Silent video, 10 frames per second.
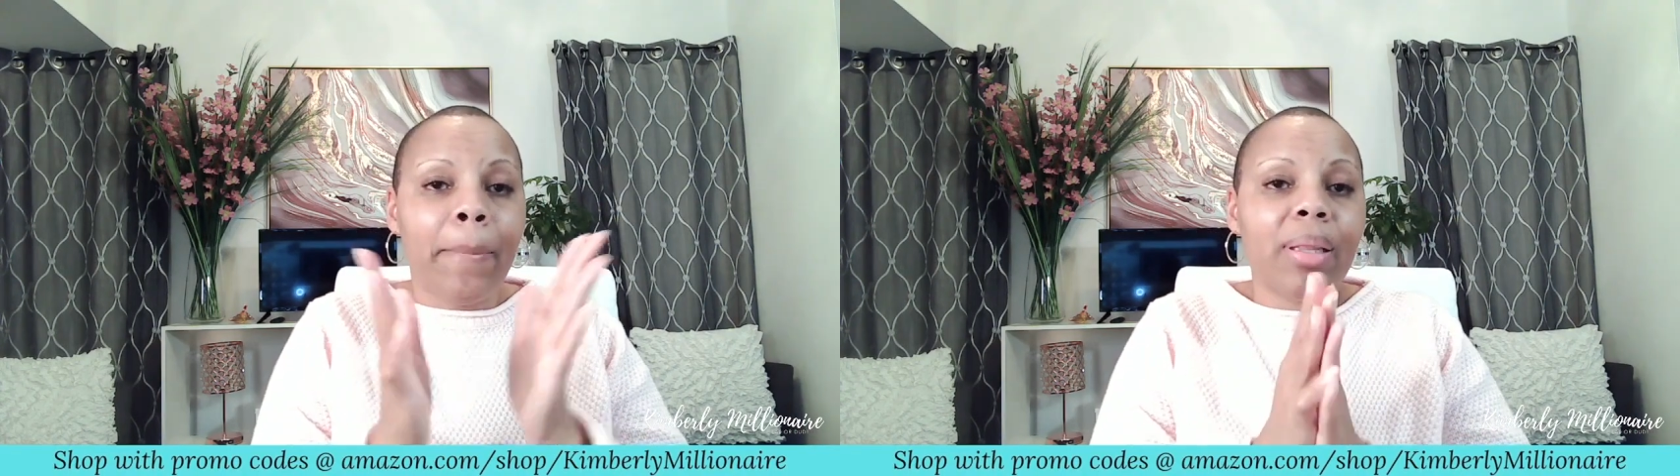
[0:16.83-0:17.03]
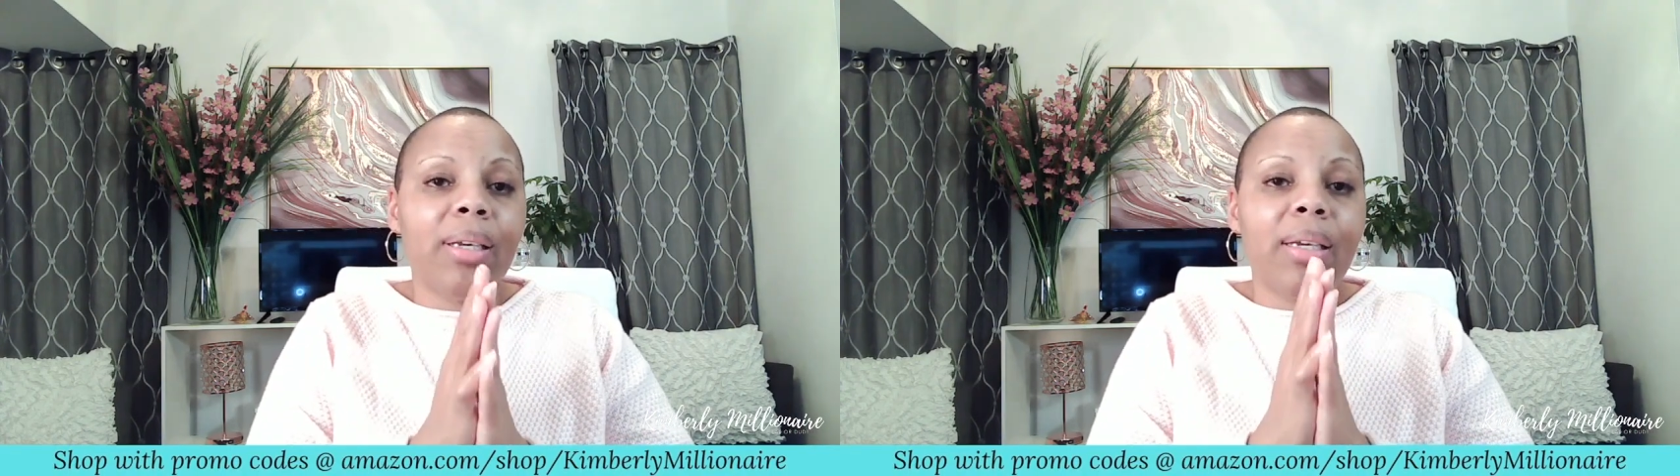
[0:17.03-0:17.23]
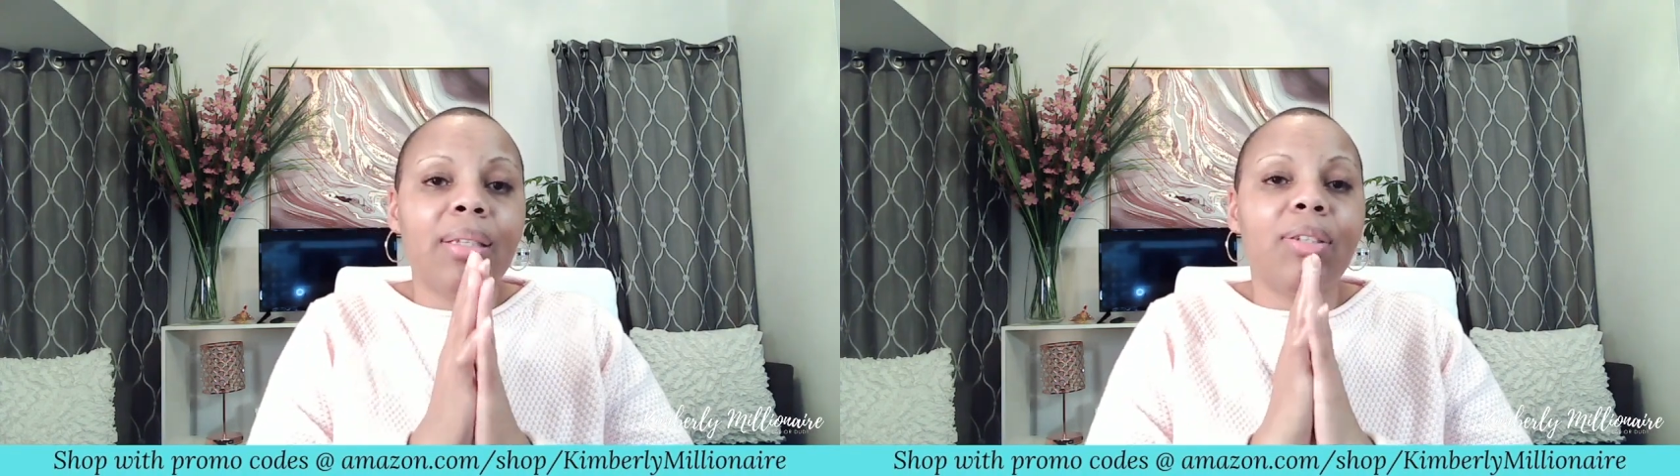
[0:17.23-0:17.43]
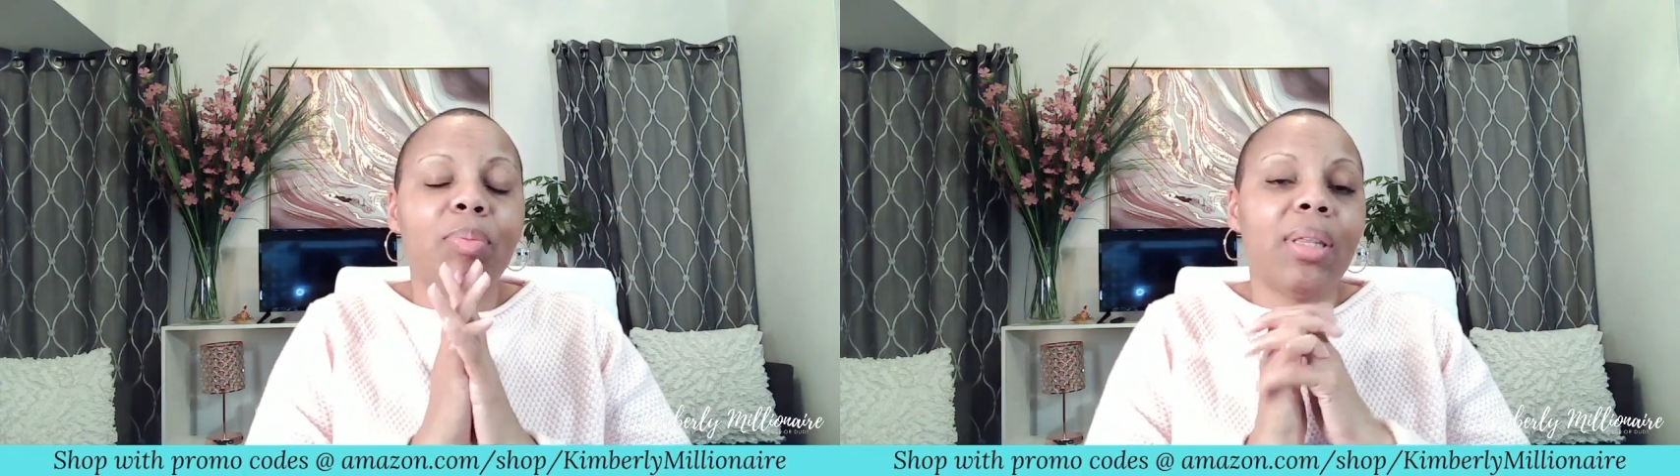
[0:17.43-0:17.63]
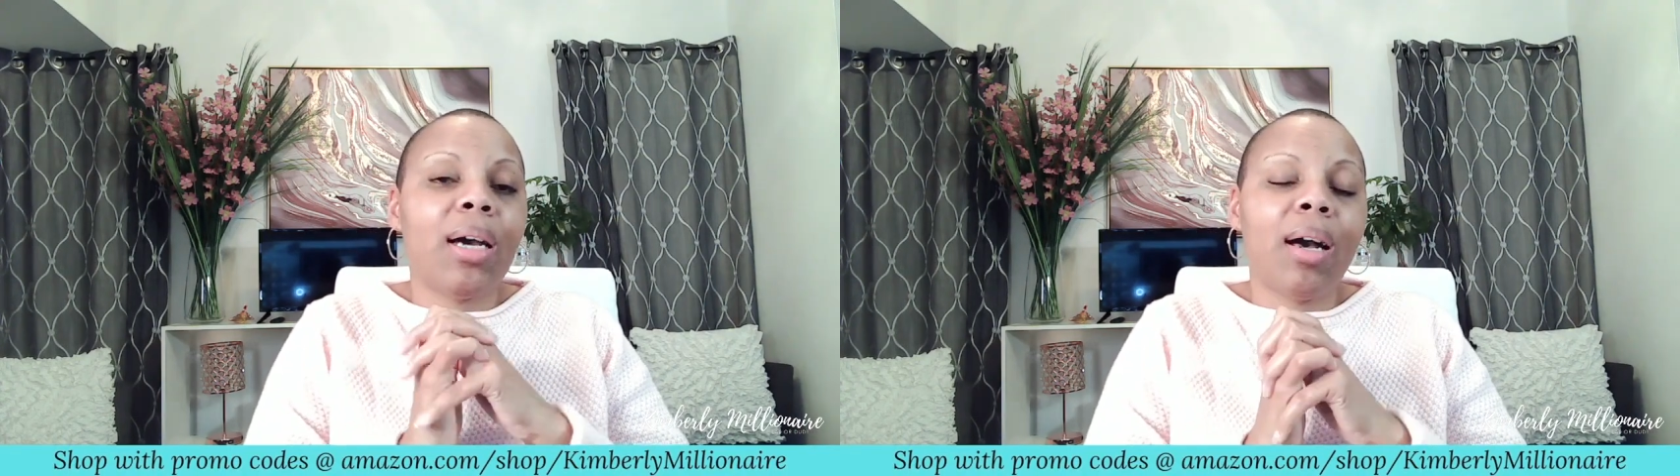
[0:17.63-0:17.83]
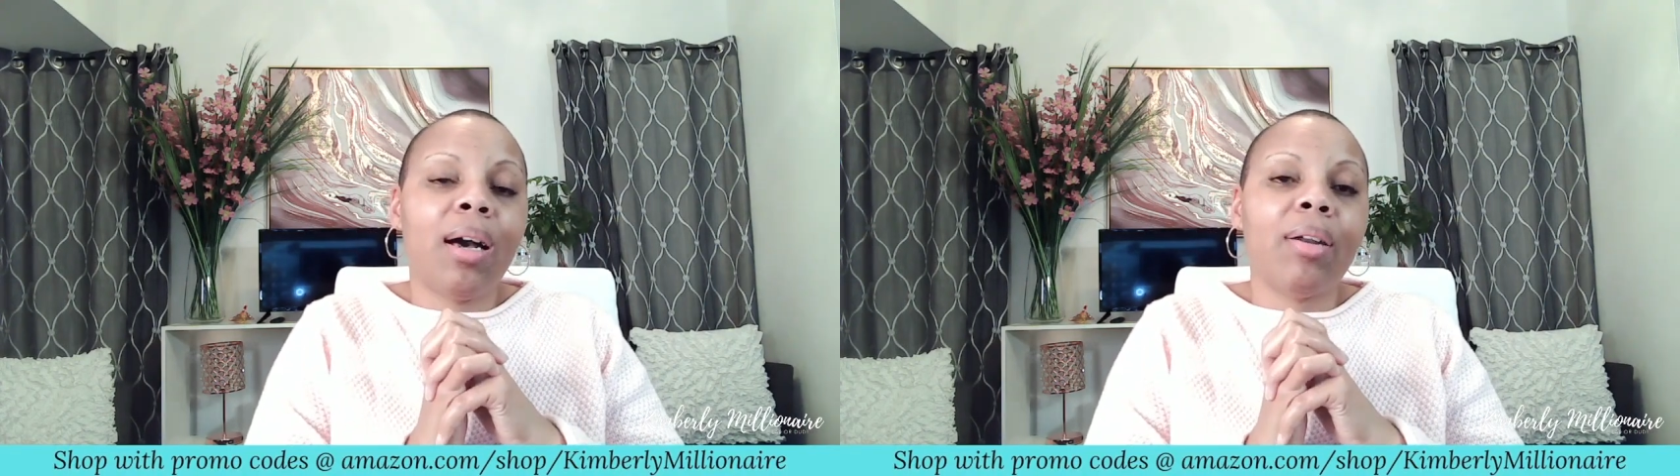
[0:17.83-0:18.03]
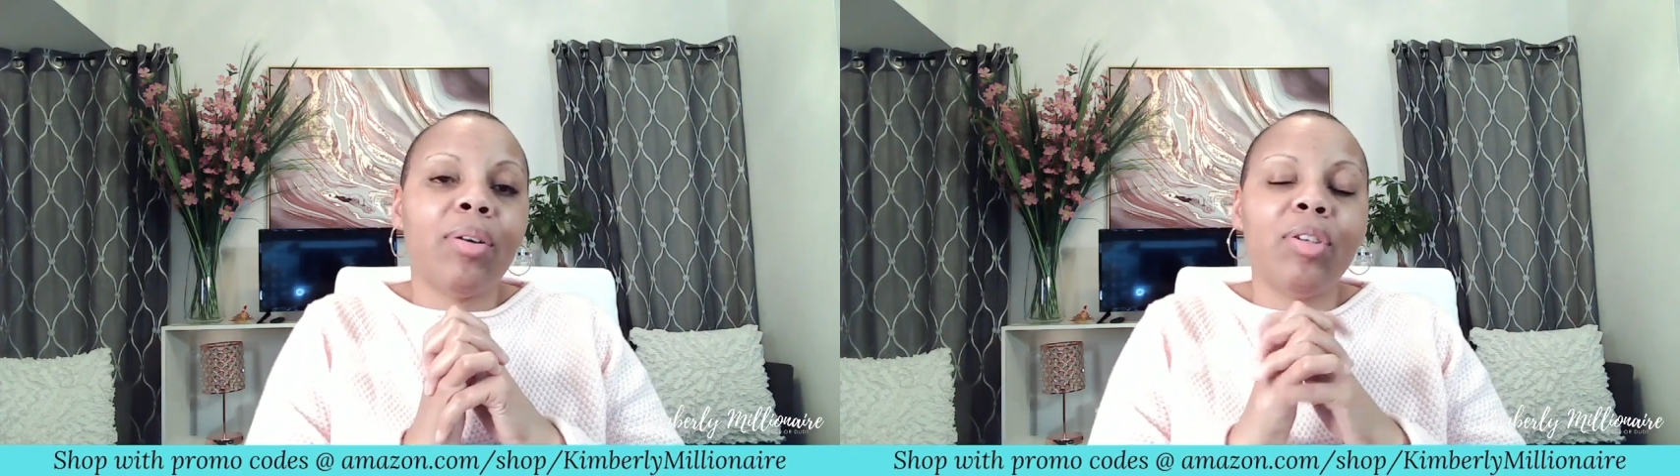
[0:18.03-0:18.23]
please do me the honor,